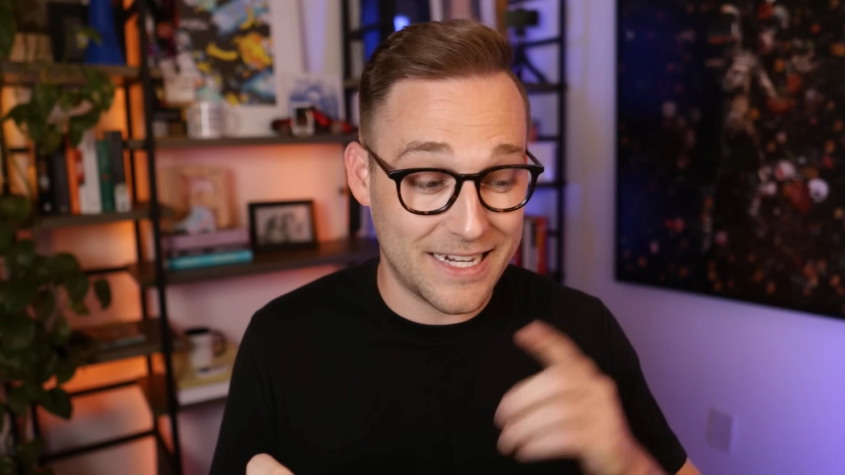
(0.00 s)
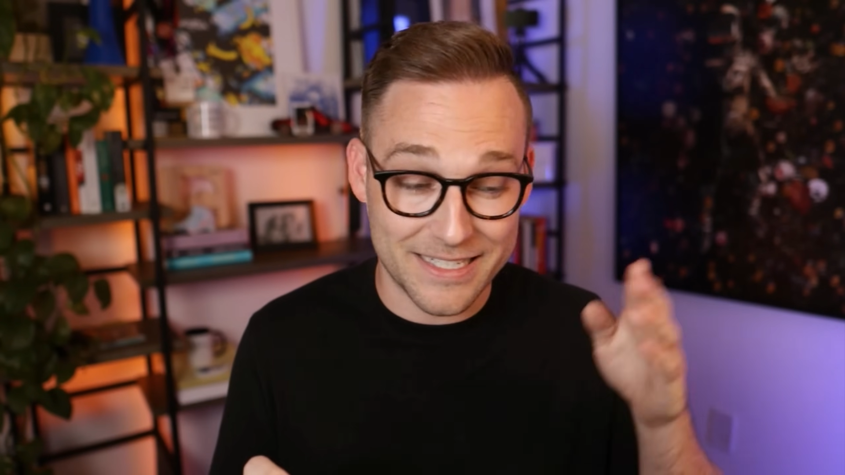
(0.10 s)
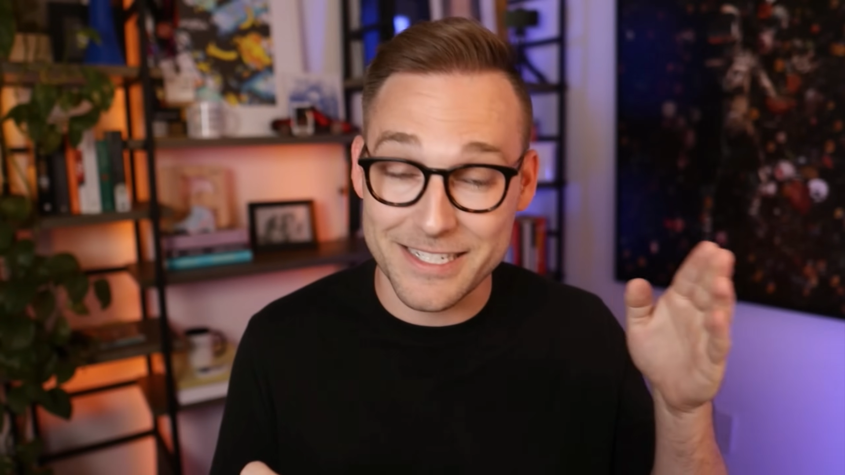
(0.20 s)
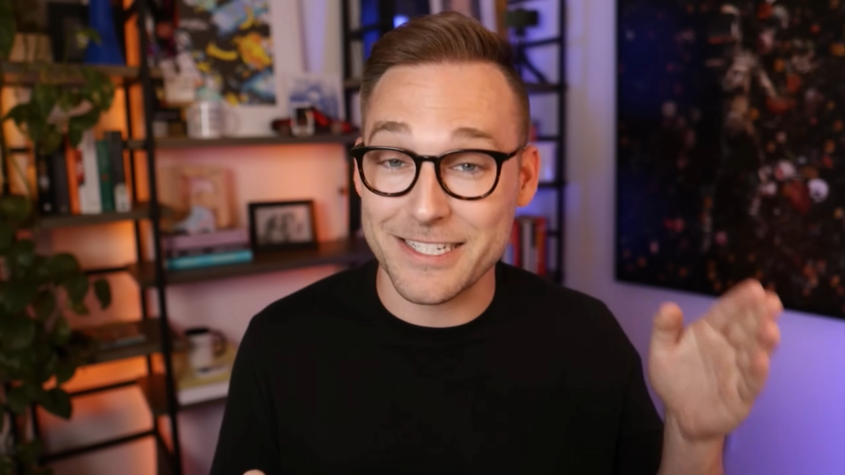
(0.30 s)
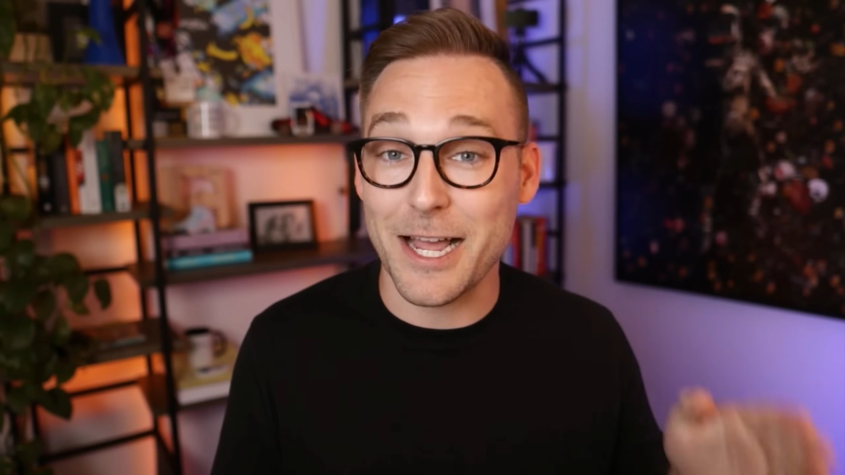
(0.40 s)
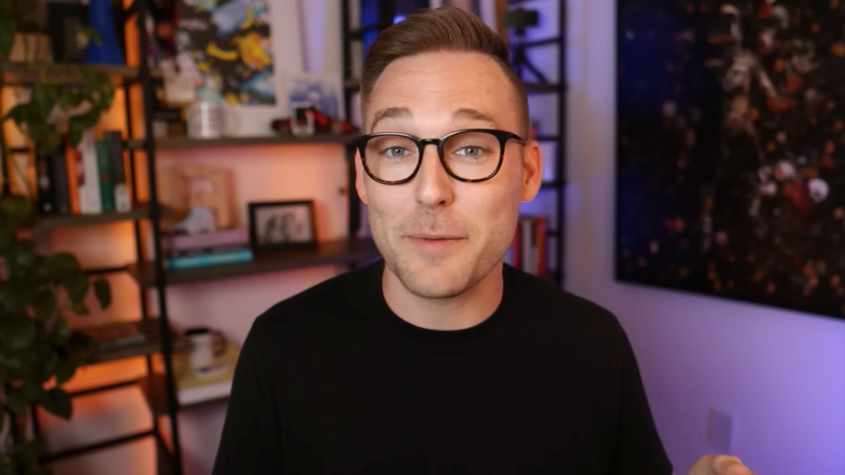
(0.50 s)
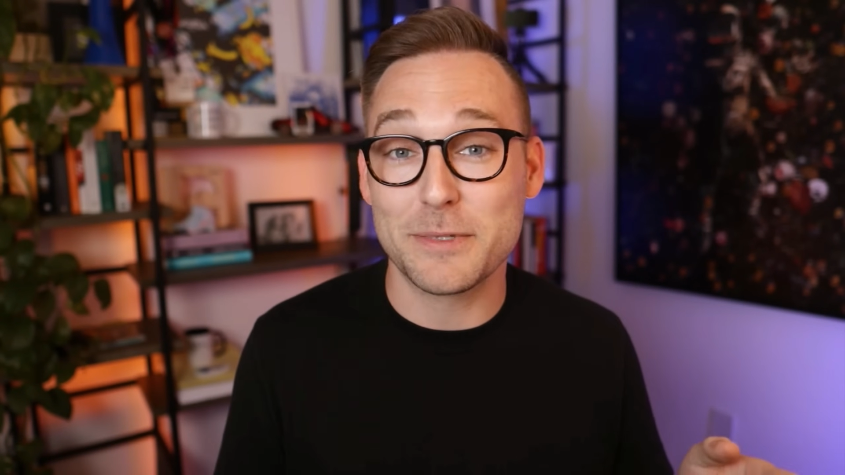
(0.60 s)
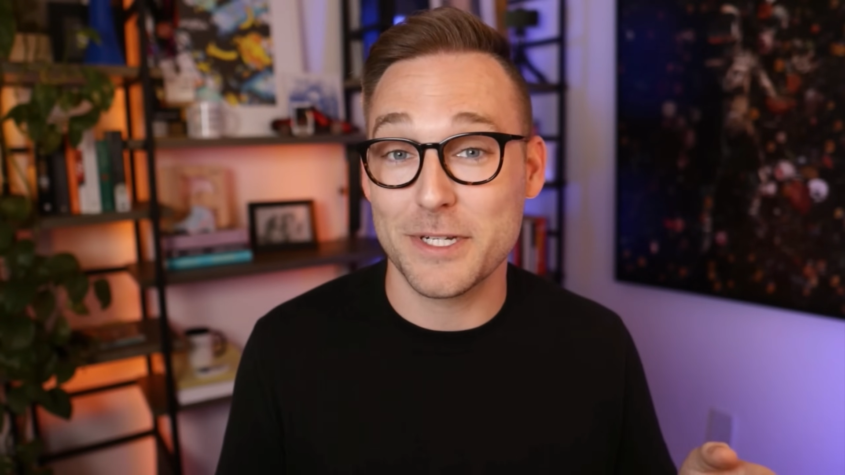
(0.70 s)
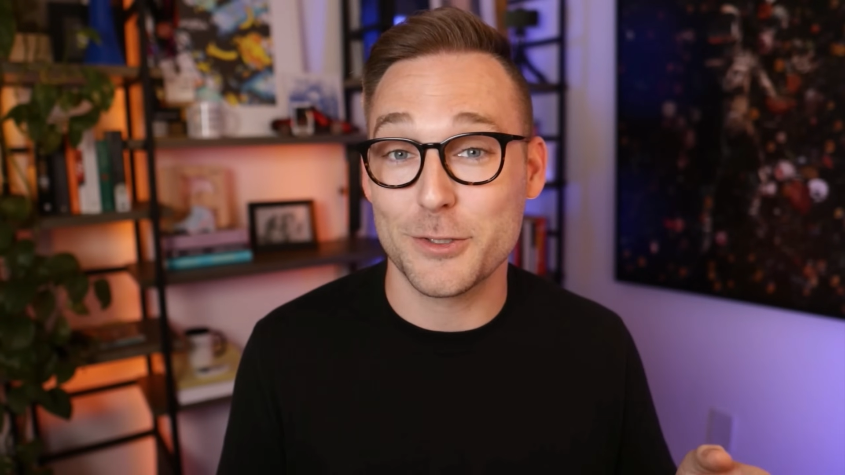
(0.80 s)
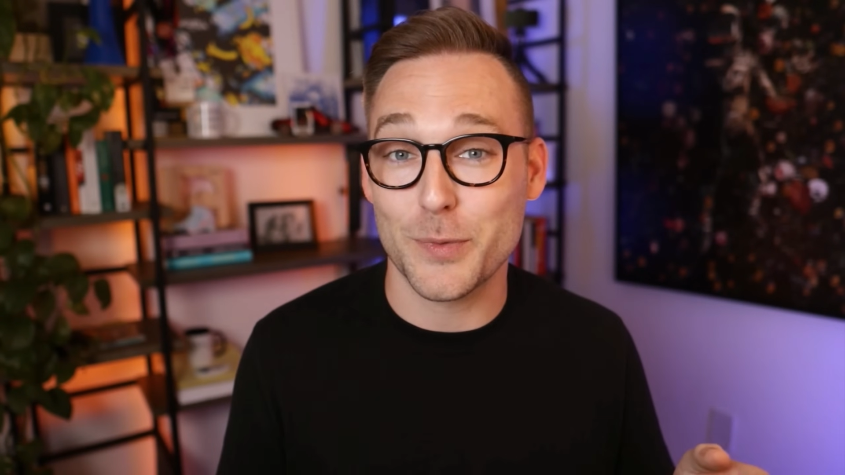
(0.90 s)
it
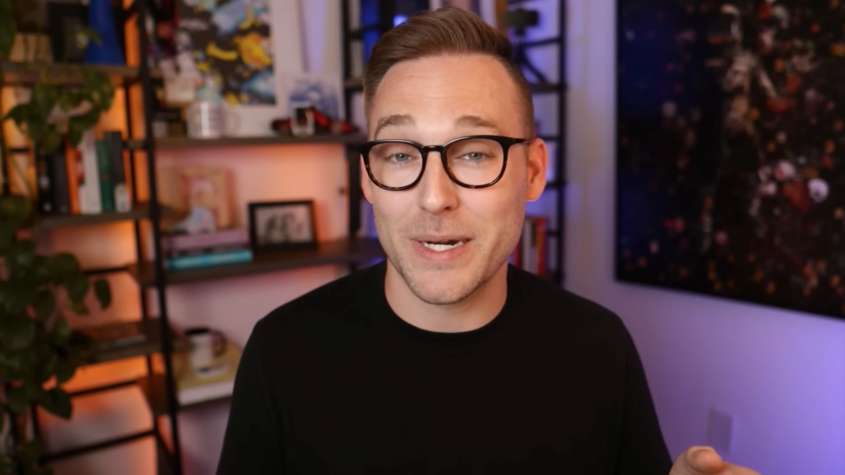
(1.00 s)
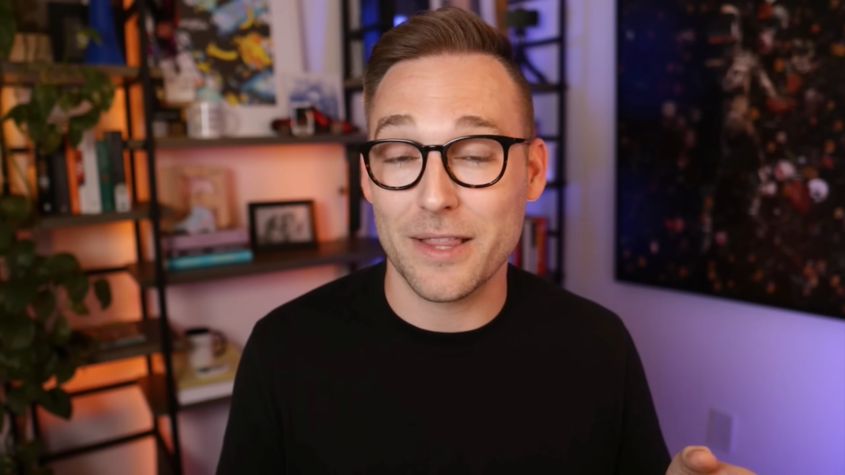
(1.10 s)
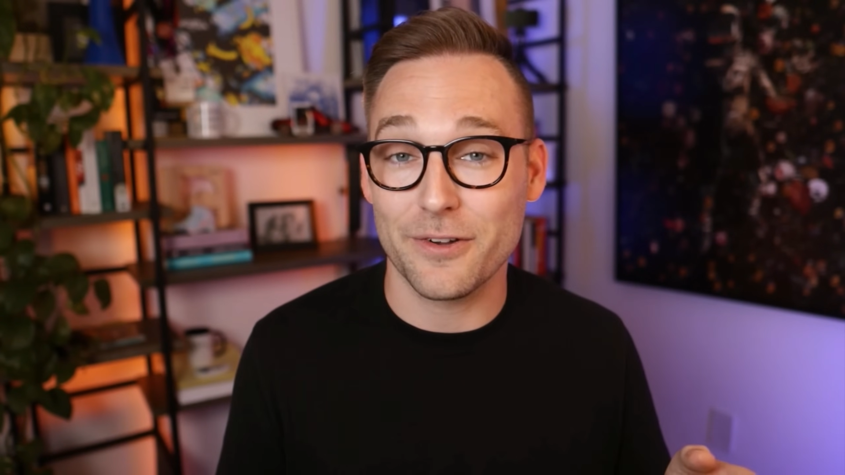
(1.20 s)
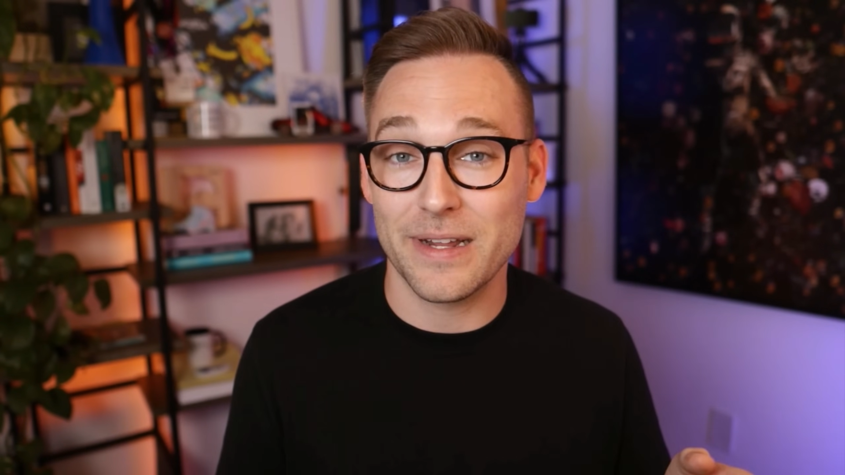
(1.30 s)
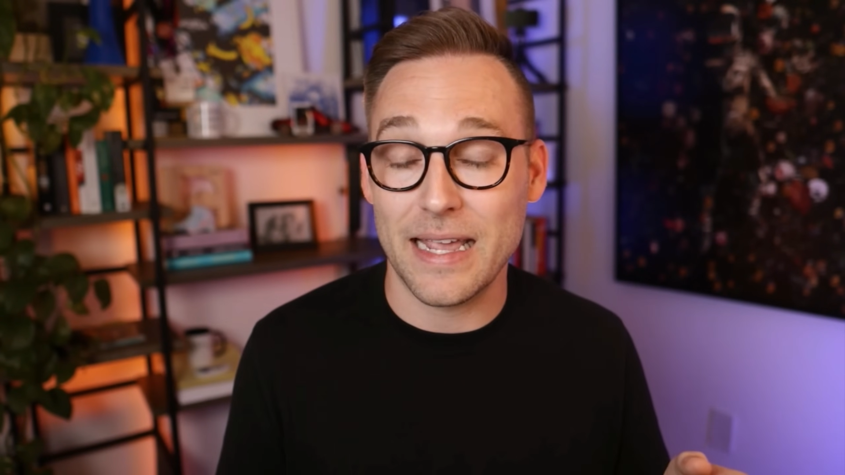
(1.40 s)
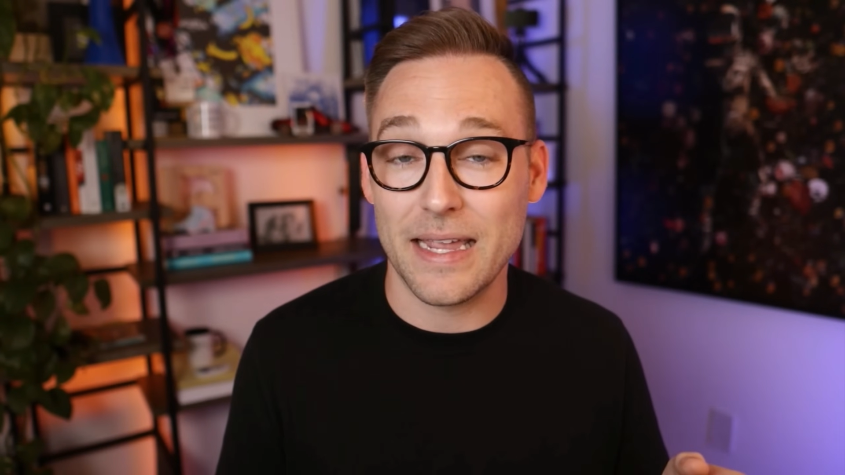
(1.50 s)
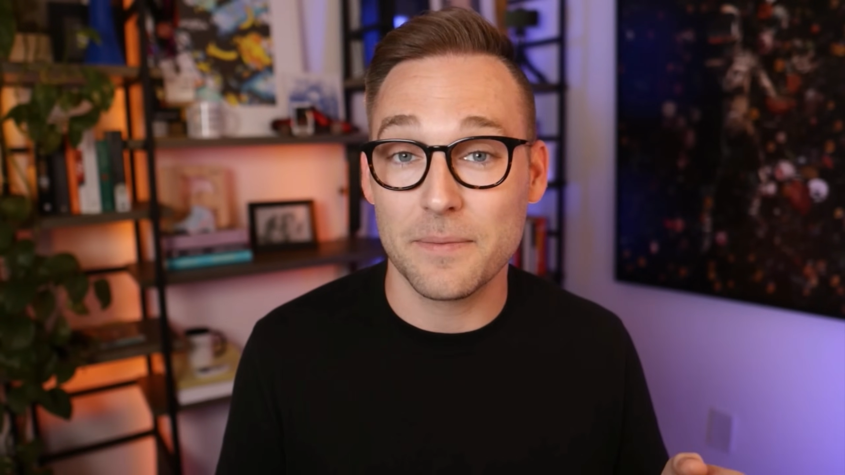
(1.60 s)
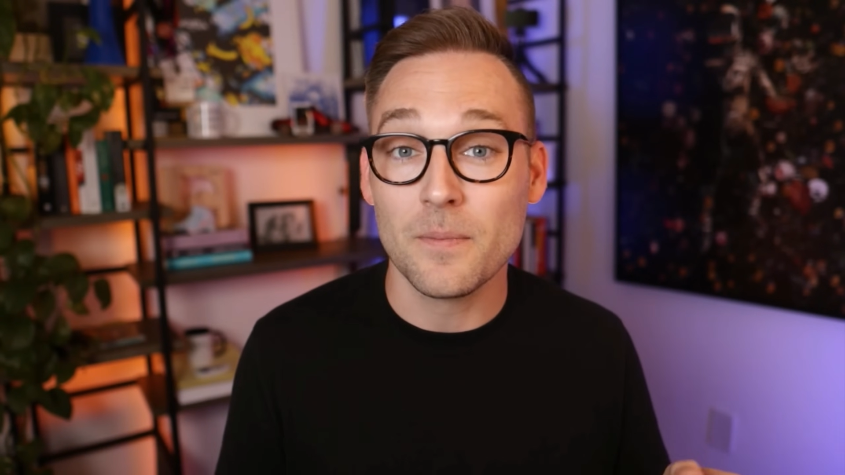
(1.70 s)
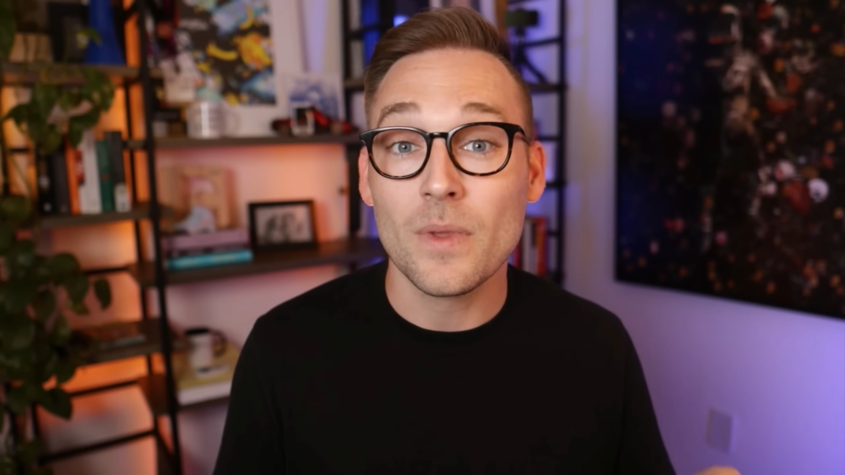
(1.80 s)
stops at 2038.